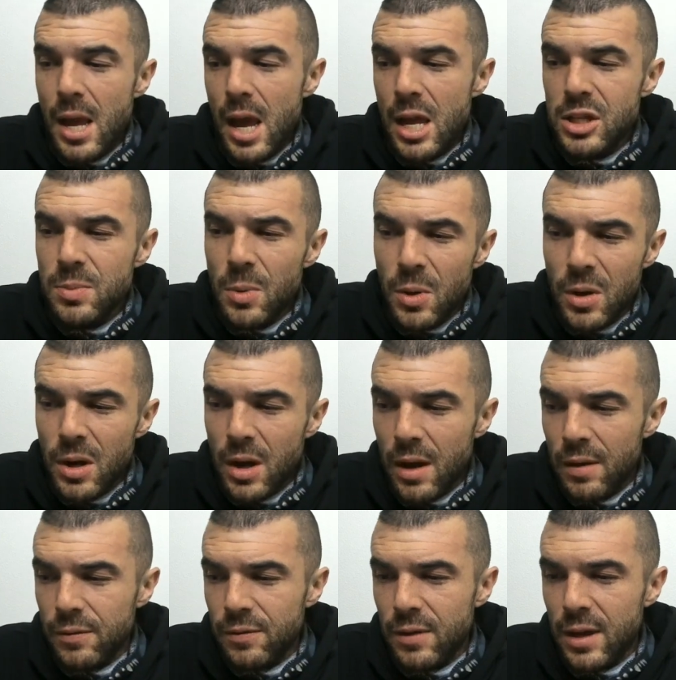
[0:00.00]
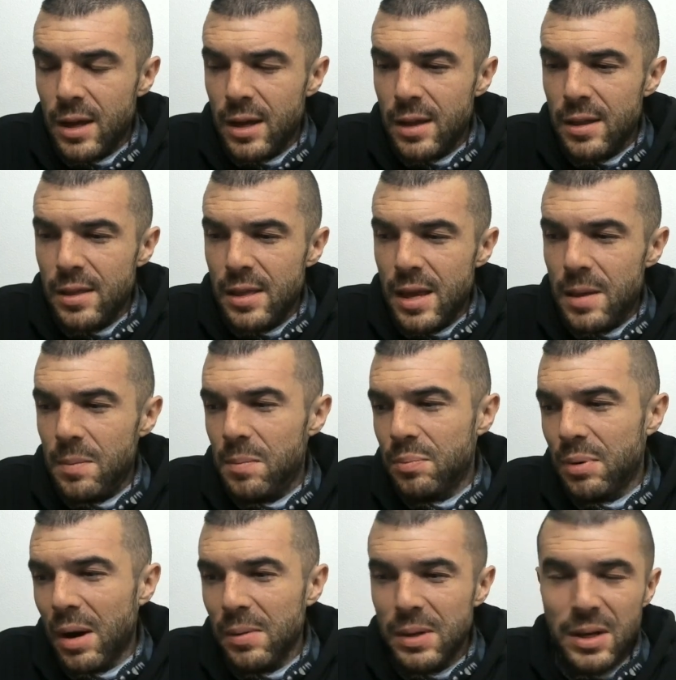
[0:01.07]
It's more off, uh, they
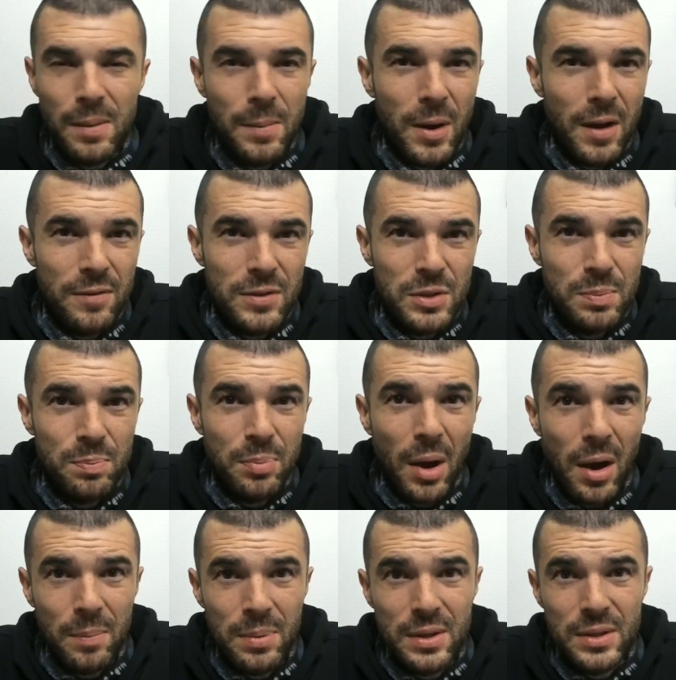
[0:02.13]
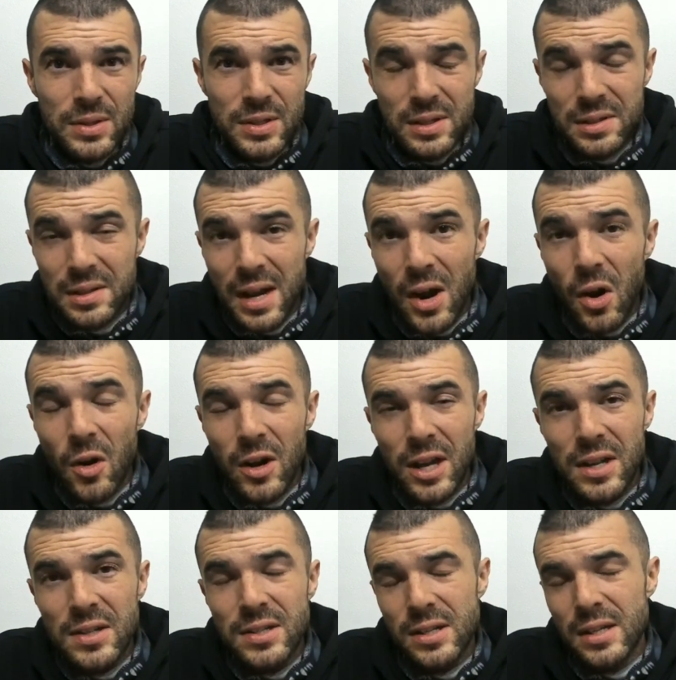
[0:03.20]
probably come off as pompous and
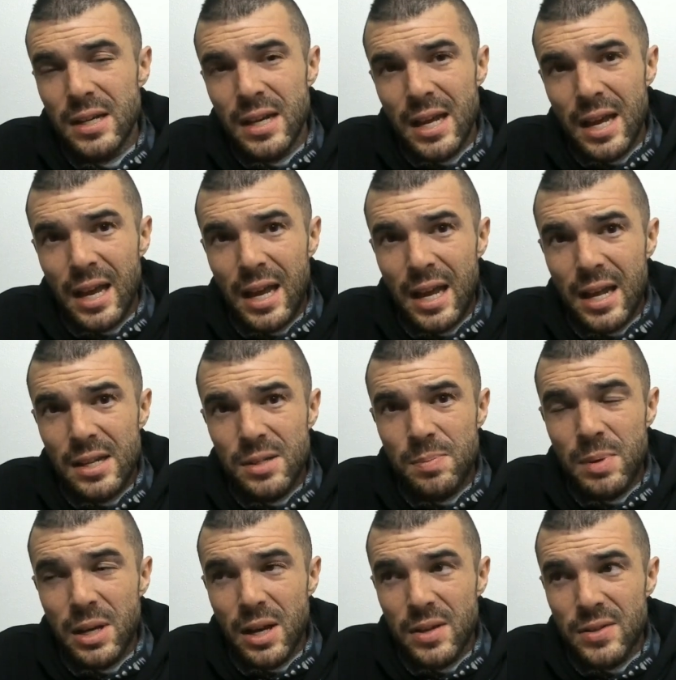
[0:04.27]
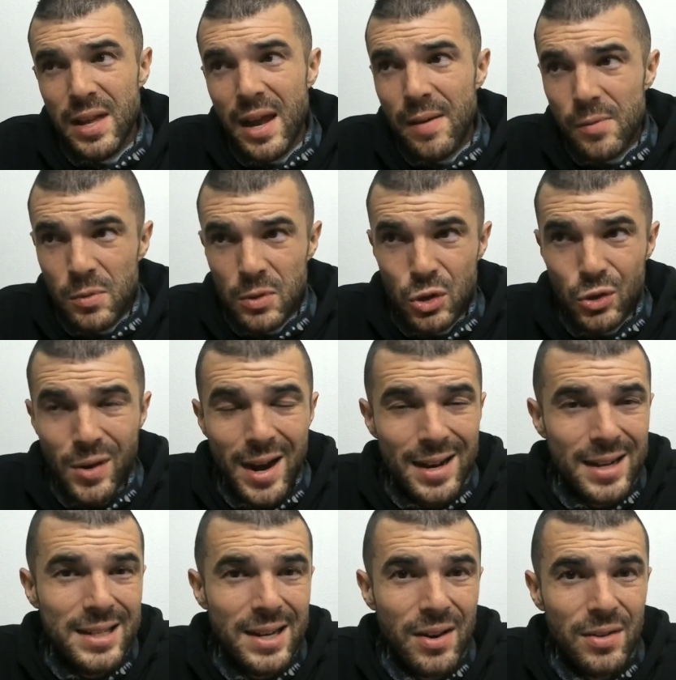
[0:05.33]
arrogant, and because that everyone's trying
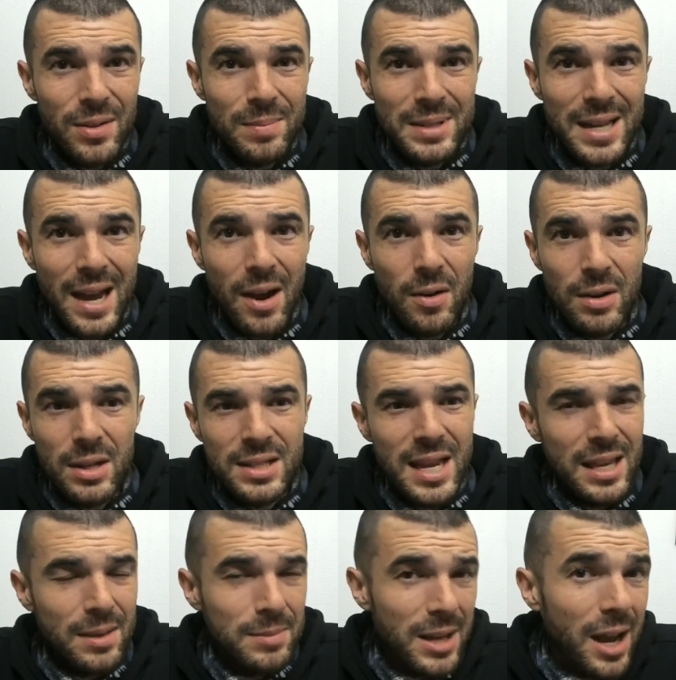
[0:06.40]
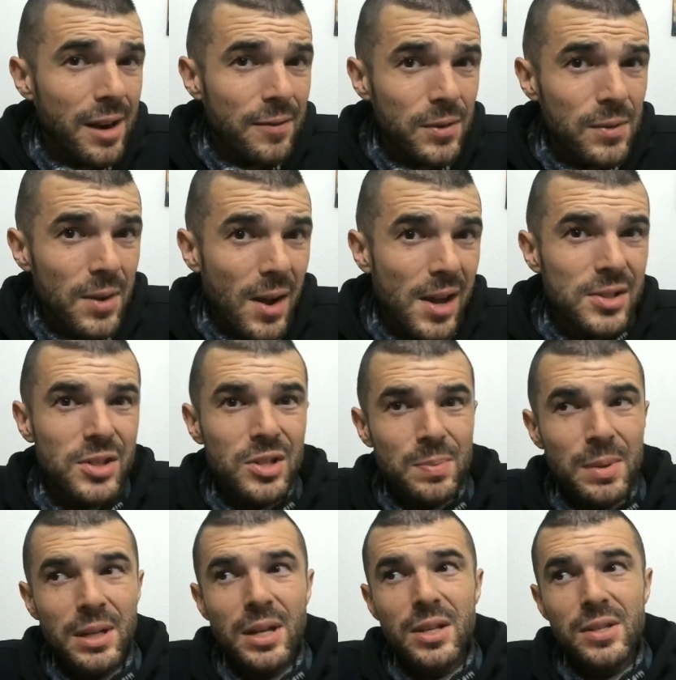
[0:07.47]
to tear them down and take them down a few notches
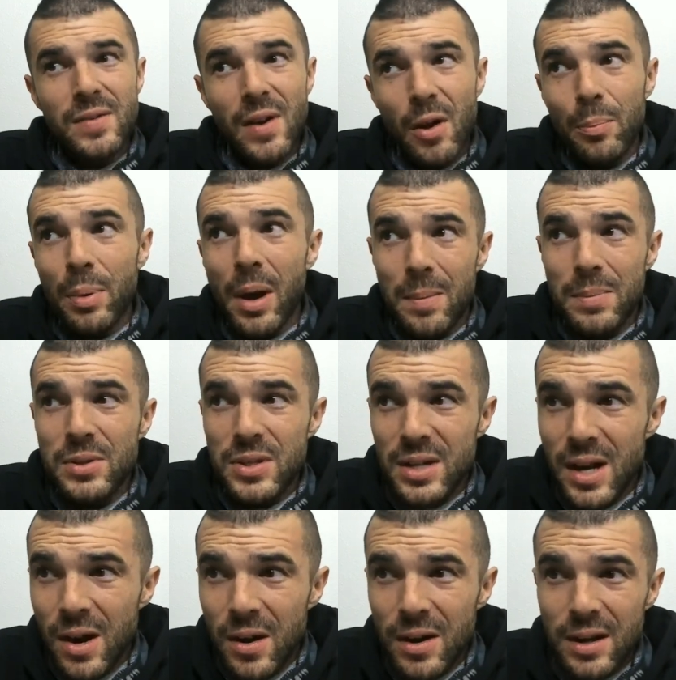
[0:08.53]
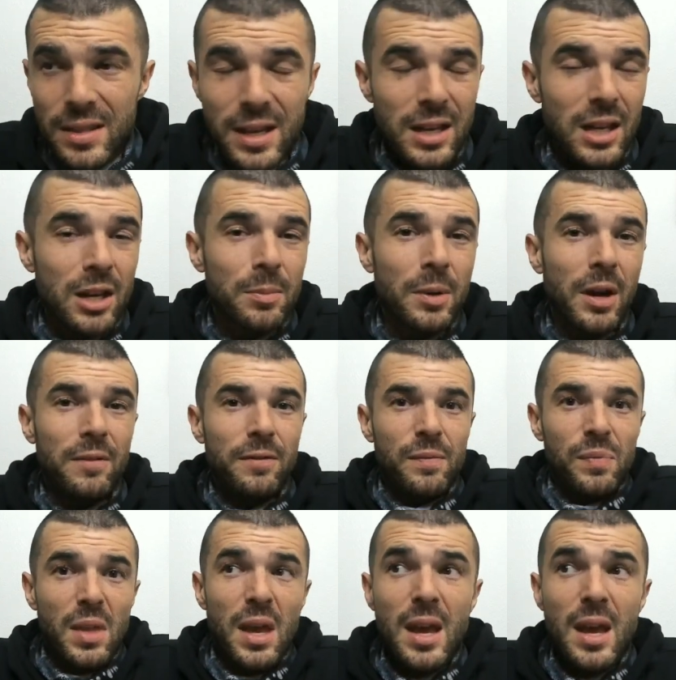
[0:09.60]
because of how pompous and arrogant they can come off.